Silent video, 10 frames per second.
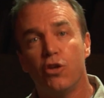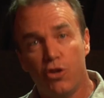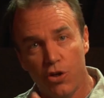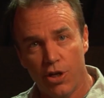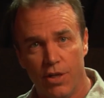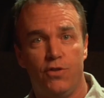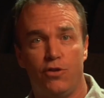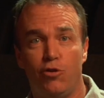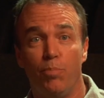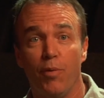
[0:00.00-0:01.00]
Good
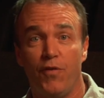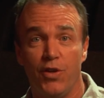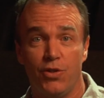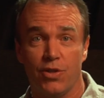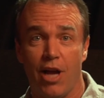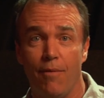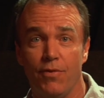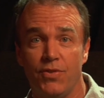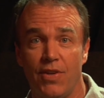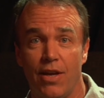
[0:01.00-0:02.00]
superficial
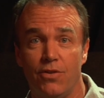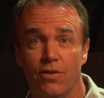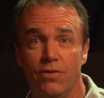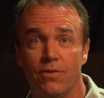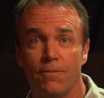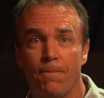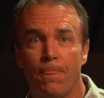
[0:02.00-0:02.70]
conversations,